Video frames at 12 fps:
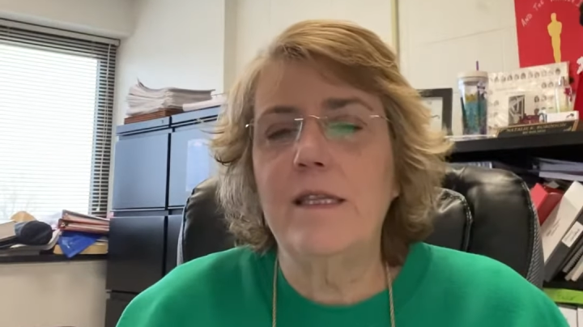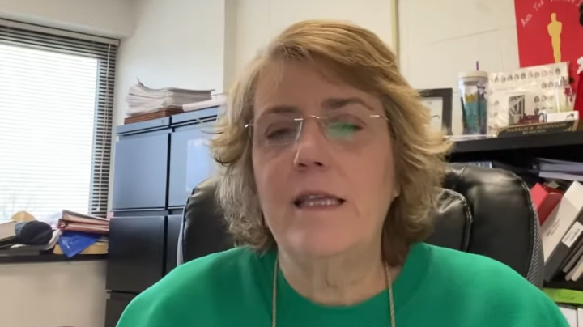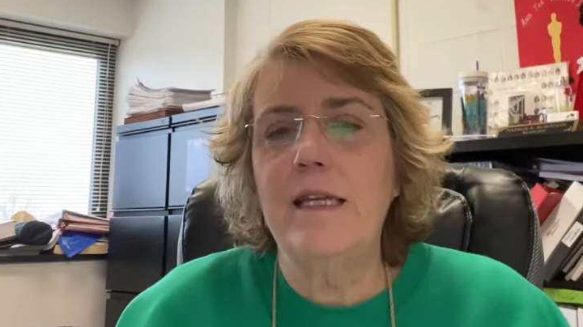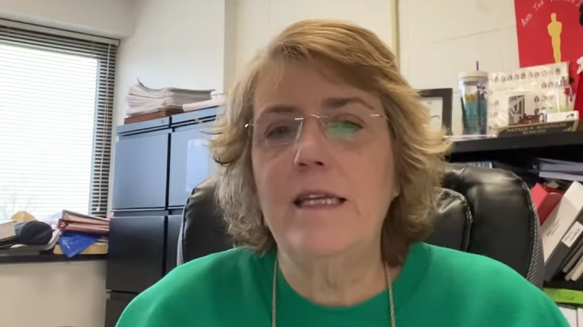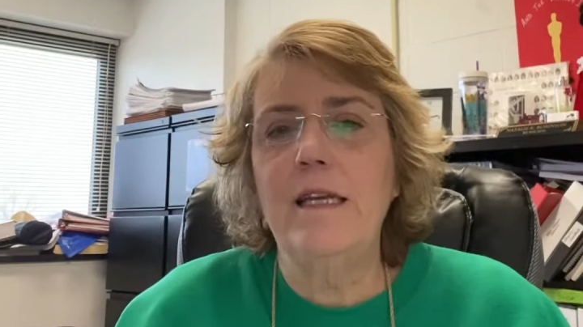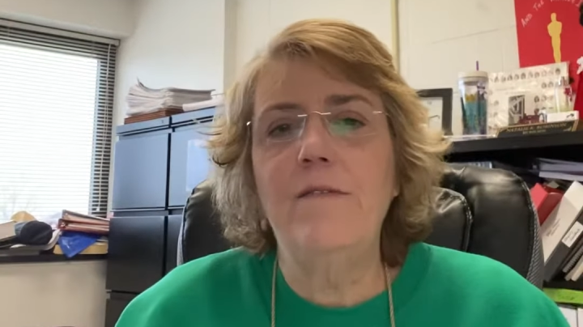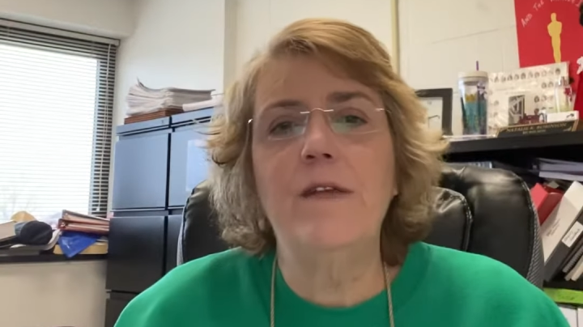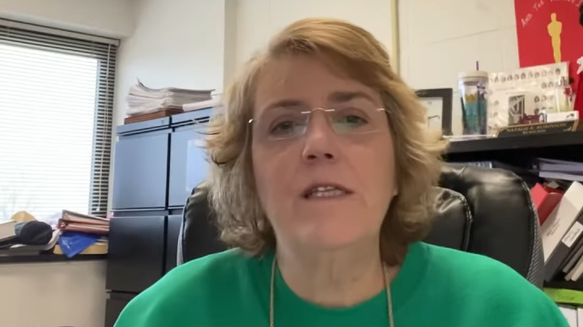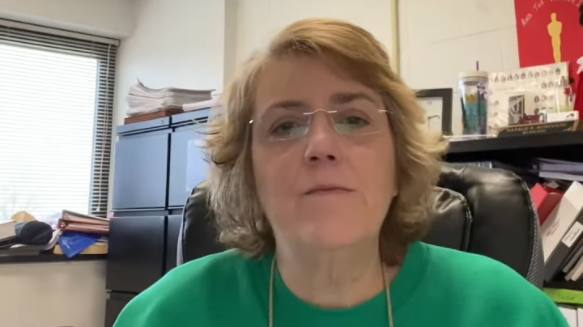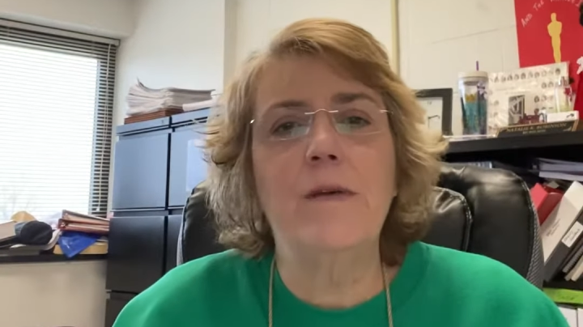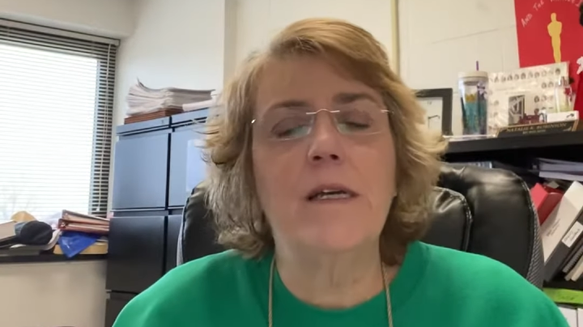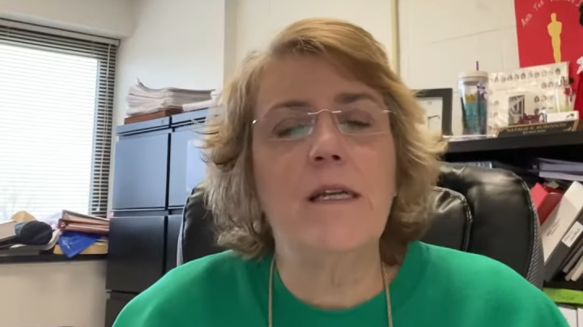the
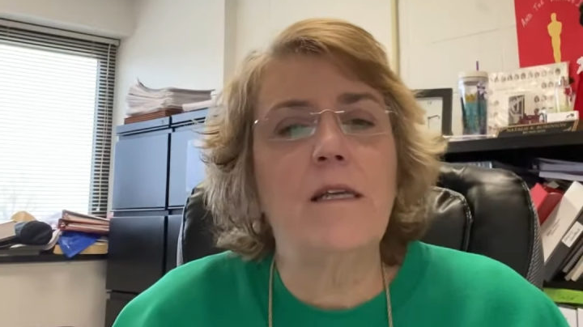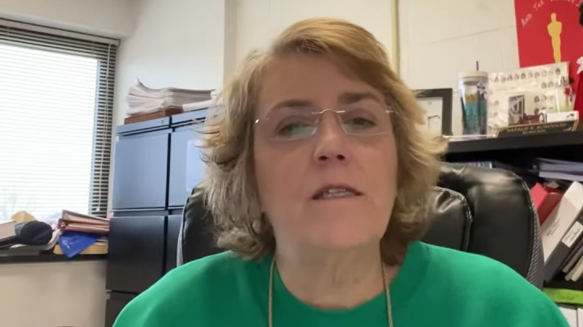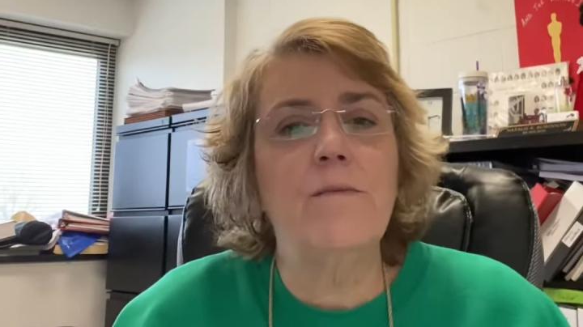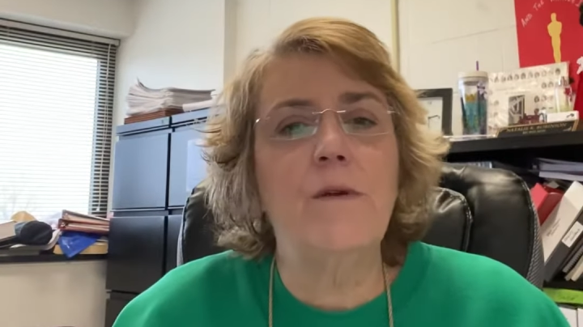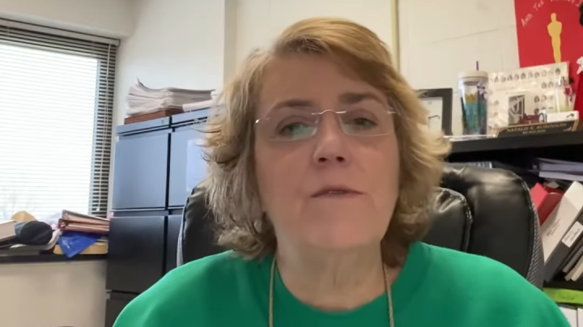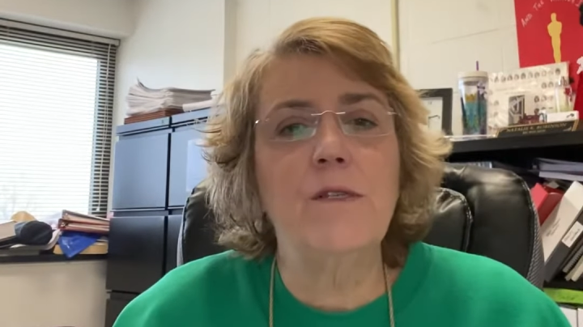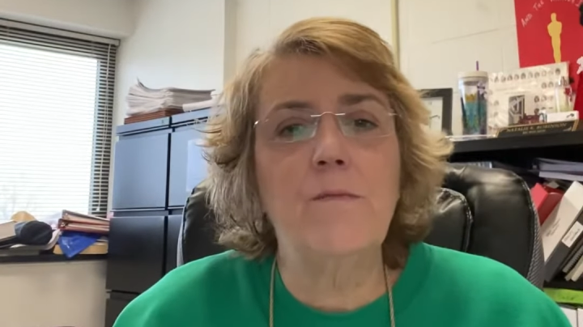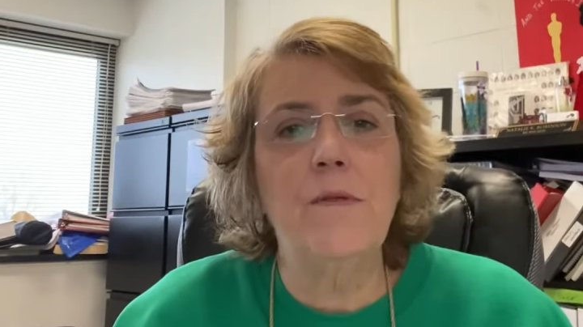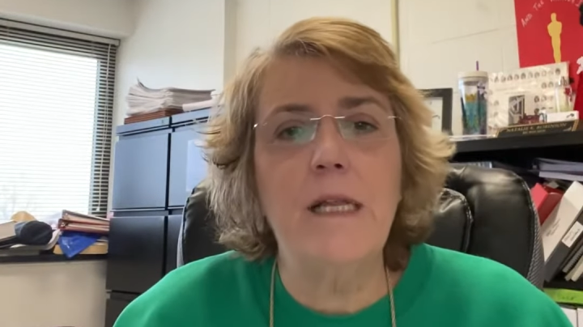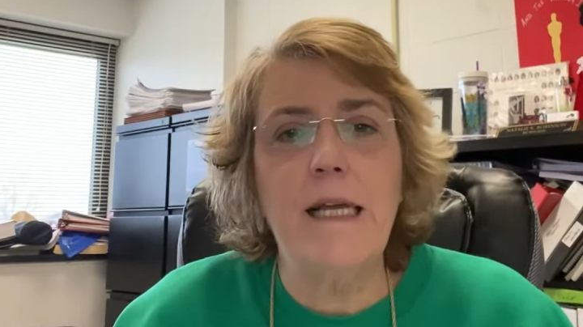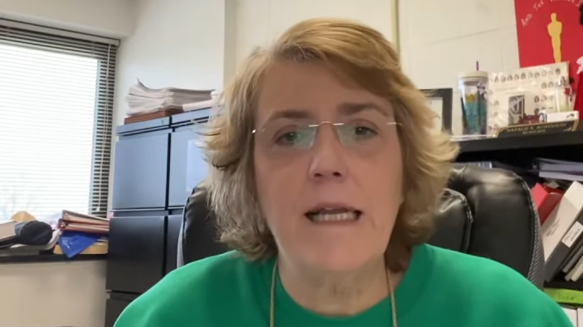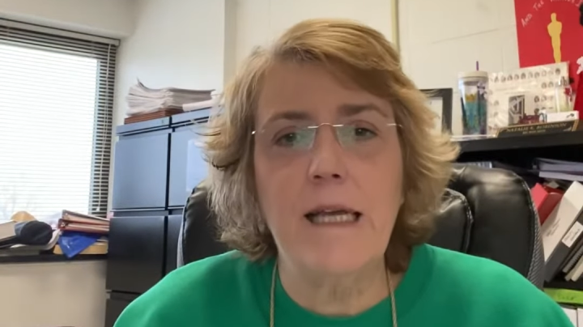defense mechanism of
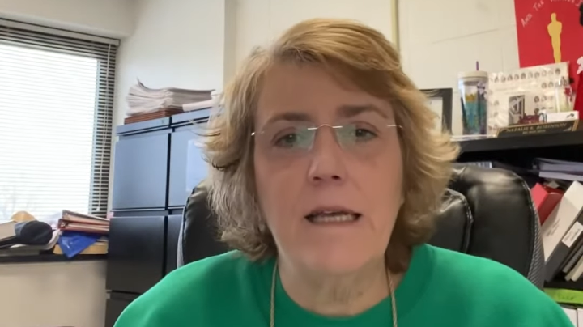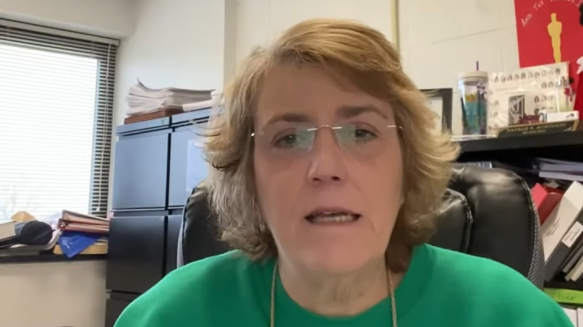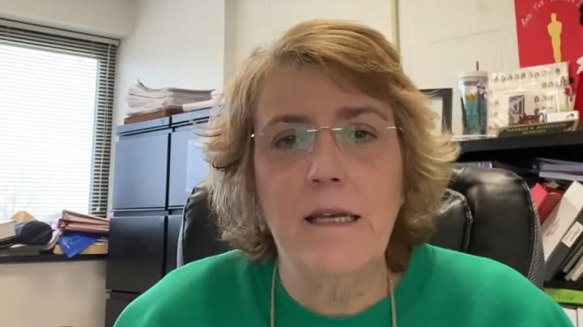splitting.